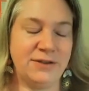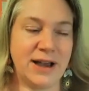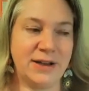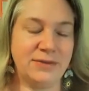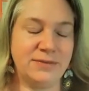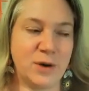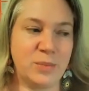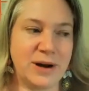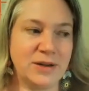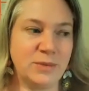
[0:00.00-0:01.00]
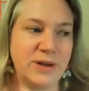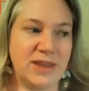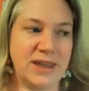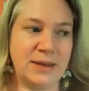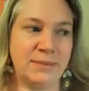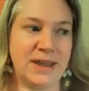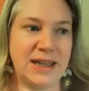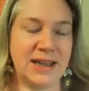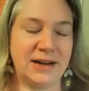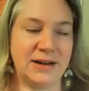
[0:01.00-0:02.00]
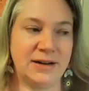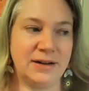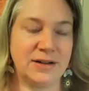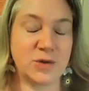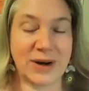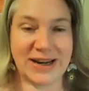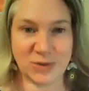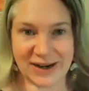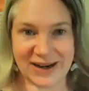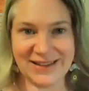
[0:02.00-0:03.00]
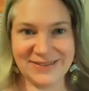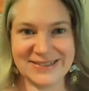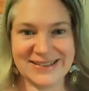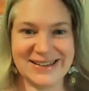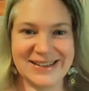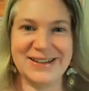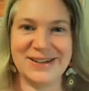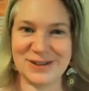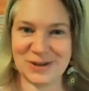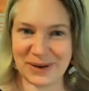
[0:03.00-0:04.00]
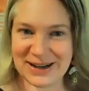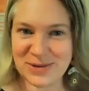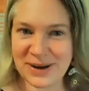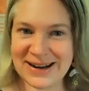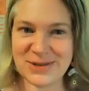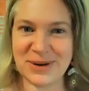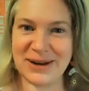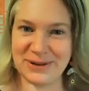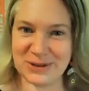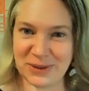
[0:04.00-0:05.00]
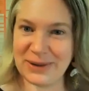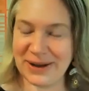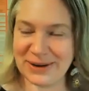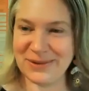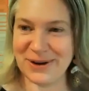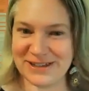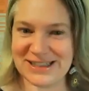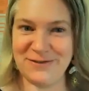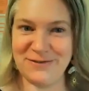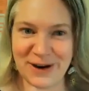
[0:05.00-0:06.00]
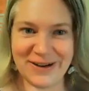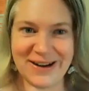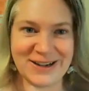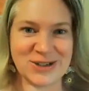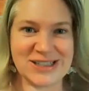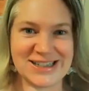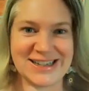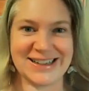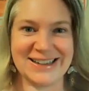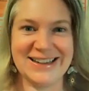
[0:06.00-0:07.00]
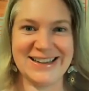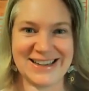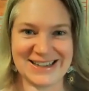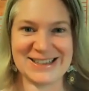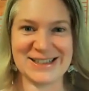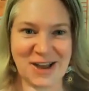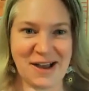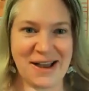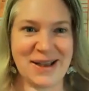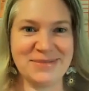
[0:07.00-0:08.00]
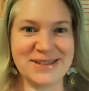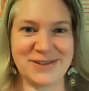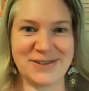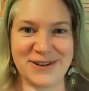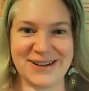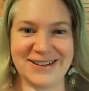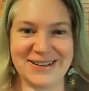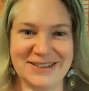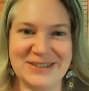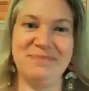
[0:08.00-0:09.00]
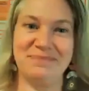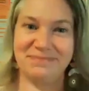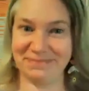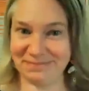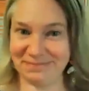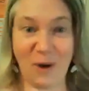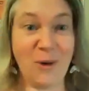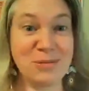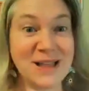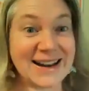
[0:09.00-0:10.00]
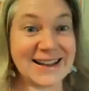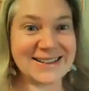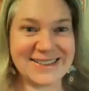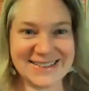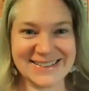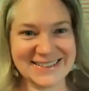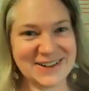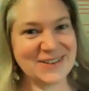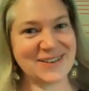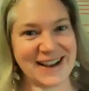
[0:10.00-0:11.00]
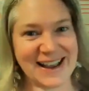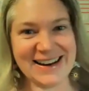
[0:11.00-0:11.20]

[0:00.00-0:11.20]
I fell pregnant with him in 2020. 2020, 2021 were obviously very interesting years and times for the whole planet. Right?